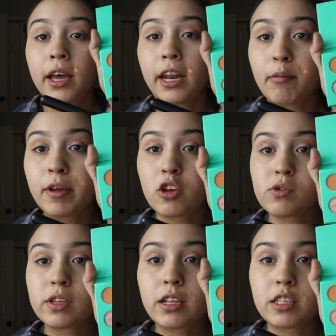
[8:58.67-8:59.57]
And I've been
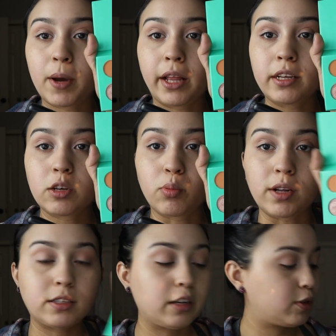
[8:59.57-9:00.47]
using this palette to
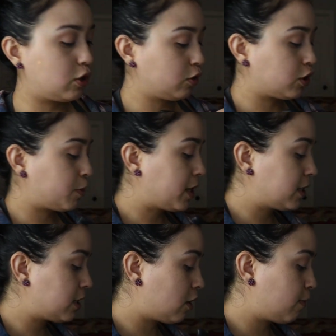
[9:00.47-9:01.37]
bronze up too, just
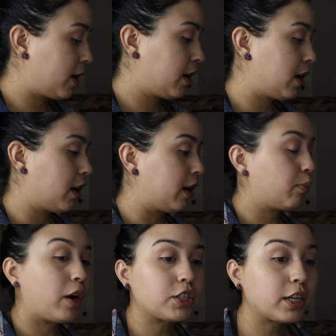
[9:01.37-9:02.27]
because it's on my
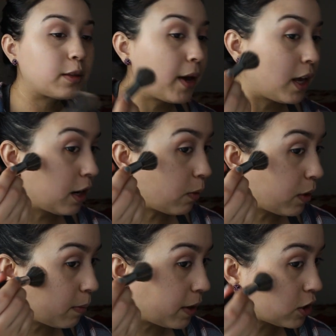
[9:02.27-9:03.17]
uh, project pan and I
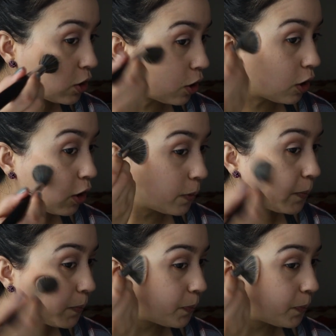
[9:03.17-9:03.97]
want to make sure